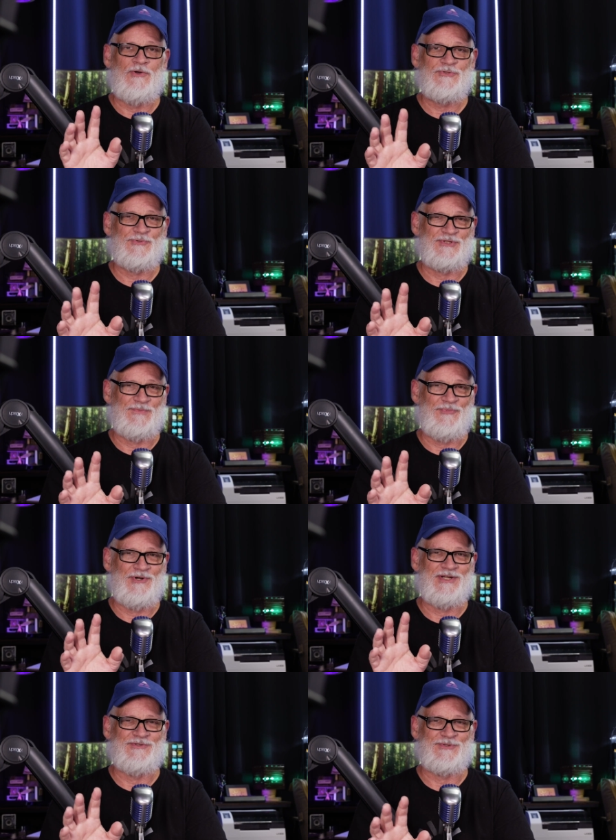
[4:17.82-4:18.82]
Those were some
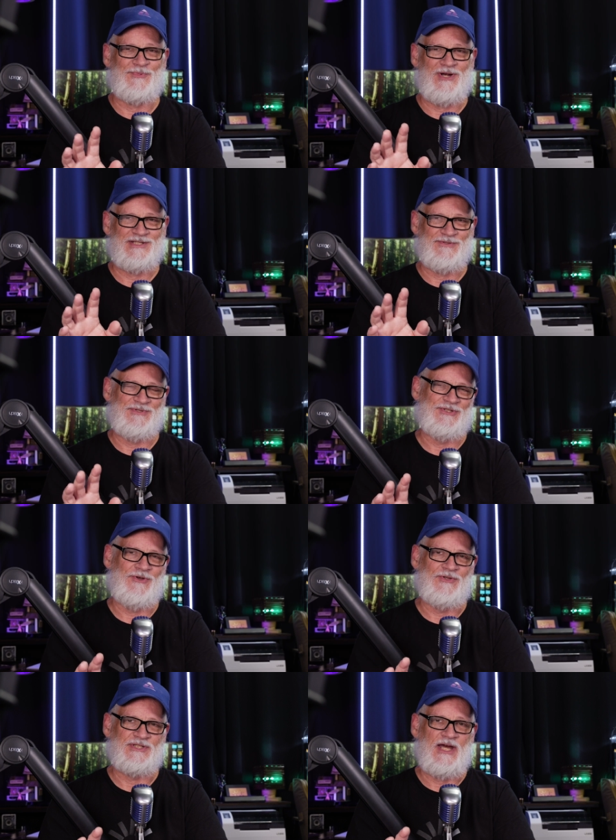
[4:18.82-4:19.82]
pretty surprising
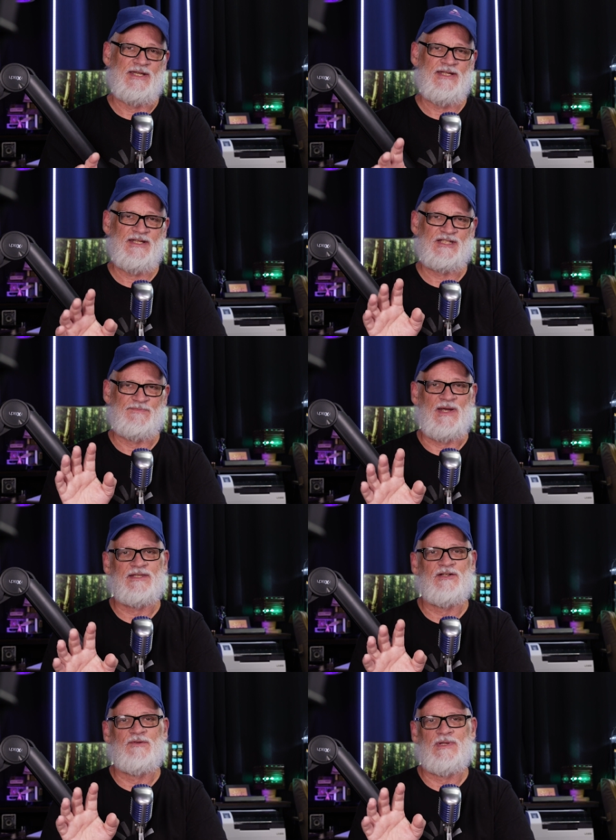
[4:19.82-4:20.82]
results. I did
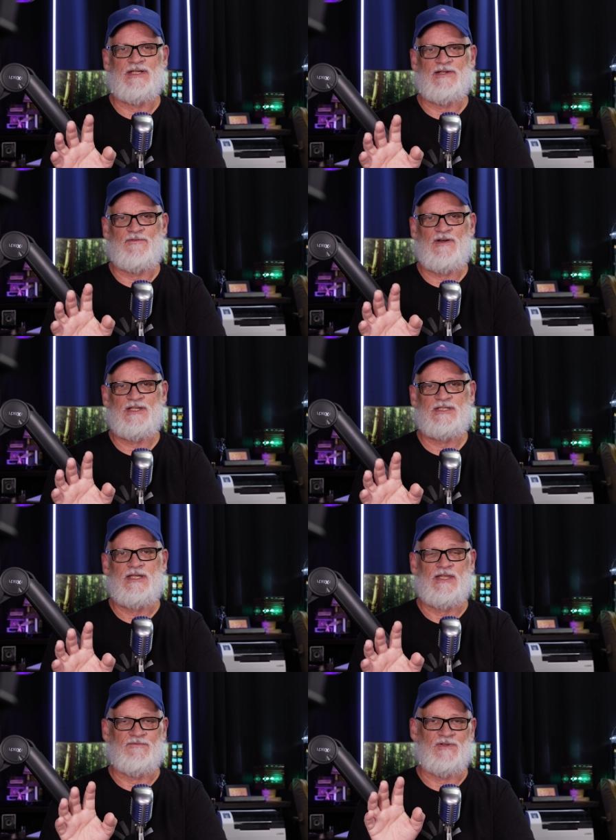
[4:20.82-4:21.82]
expect there to be a
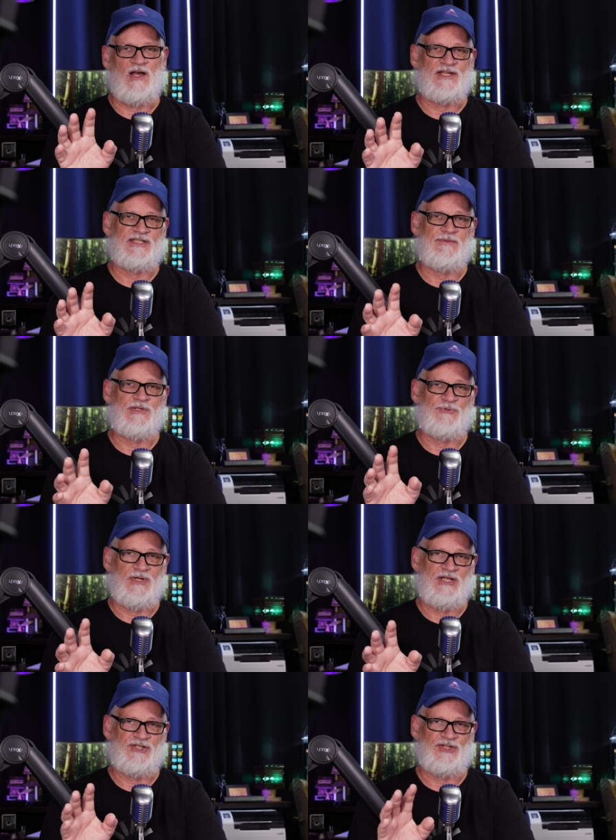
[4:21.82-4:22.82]
difference in the velocity
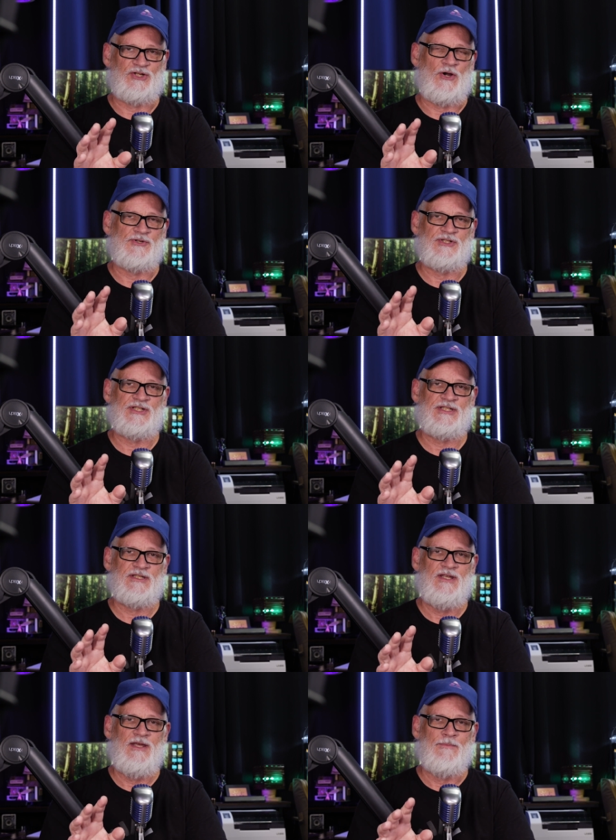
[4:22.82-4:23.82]
between each of the
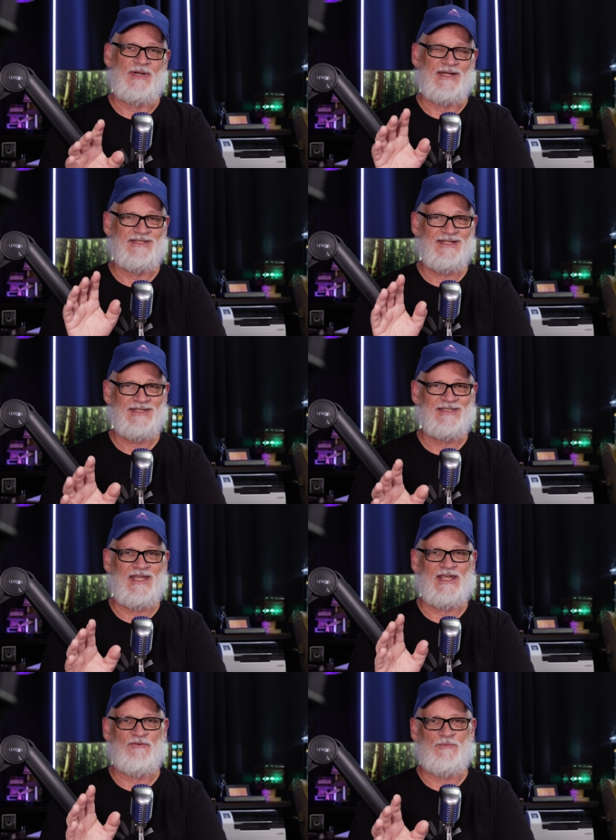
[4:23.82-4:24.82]
cartridges, but I didn't
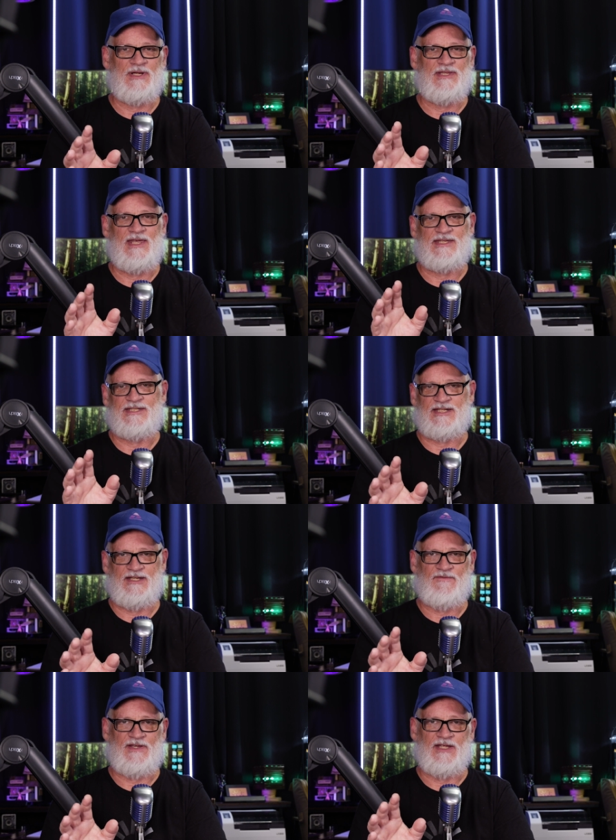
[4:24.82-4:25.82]
think it would be that
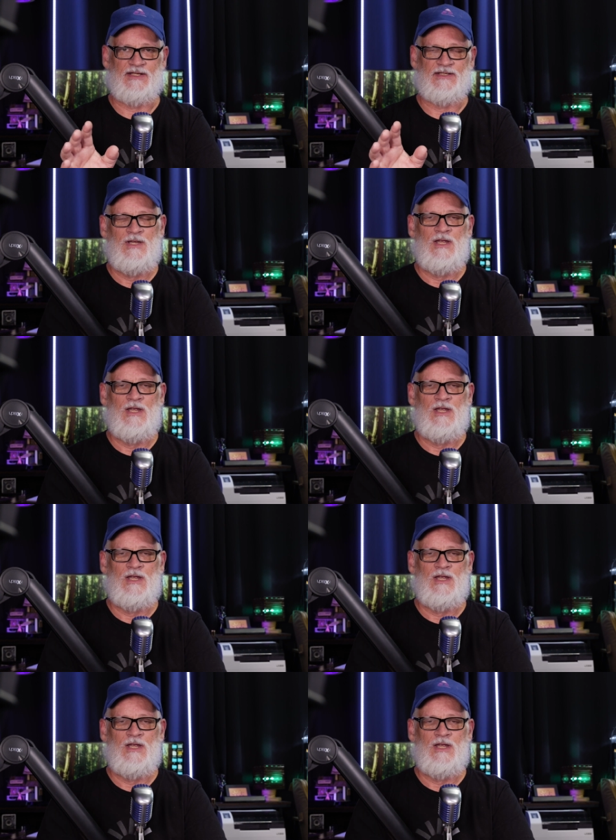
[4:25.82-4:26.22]
significant.